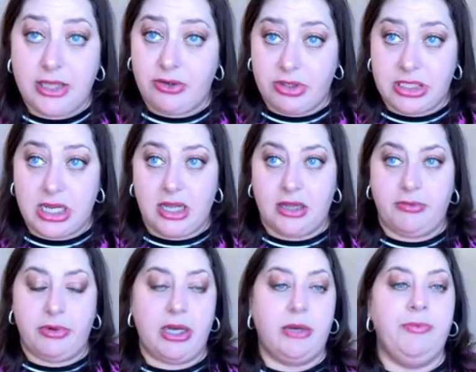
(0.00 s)
your
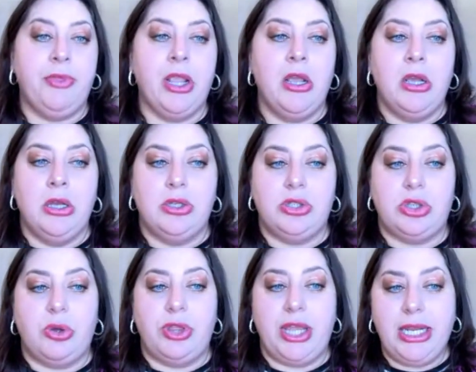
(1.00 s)
asylum, right?
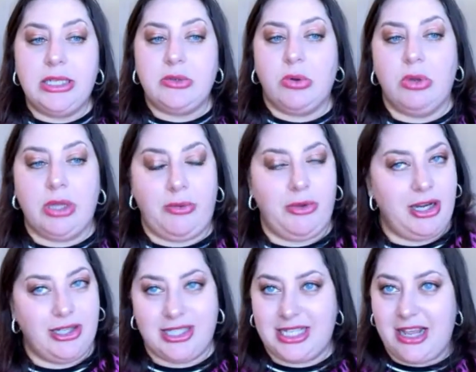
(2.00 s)
So that's all I
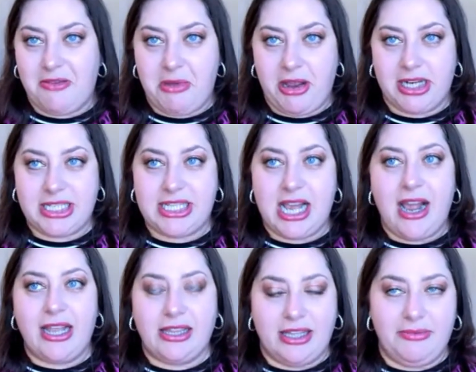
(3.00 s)
want to say about
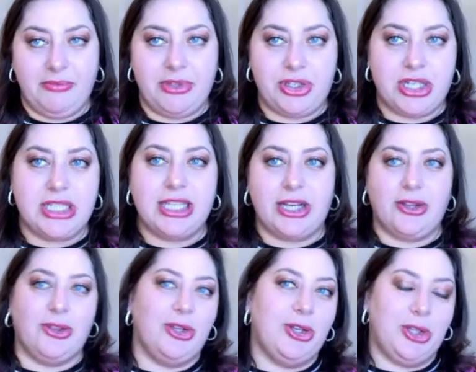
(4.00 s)
asylum, just like
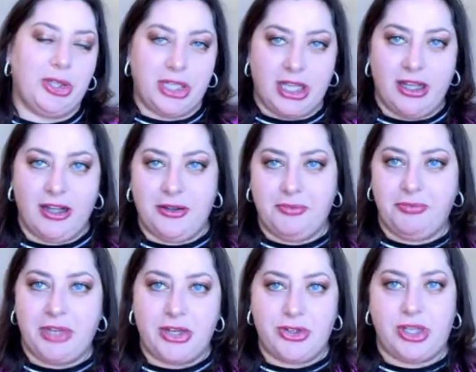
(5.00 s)
a little
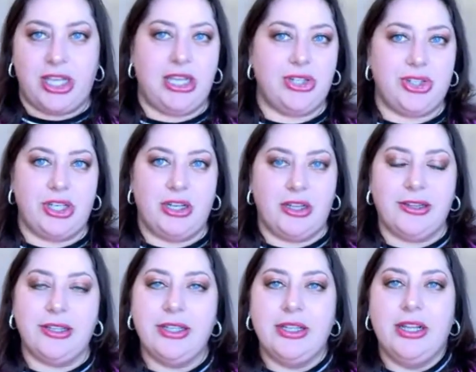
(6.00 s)

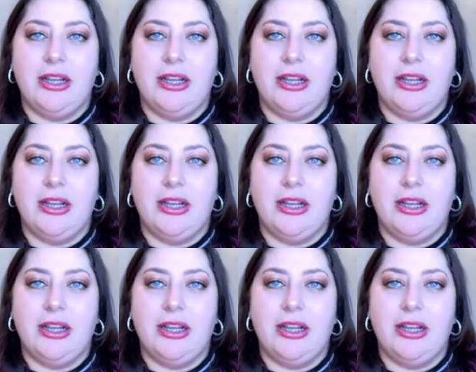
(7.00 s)
educational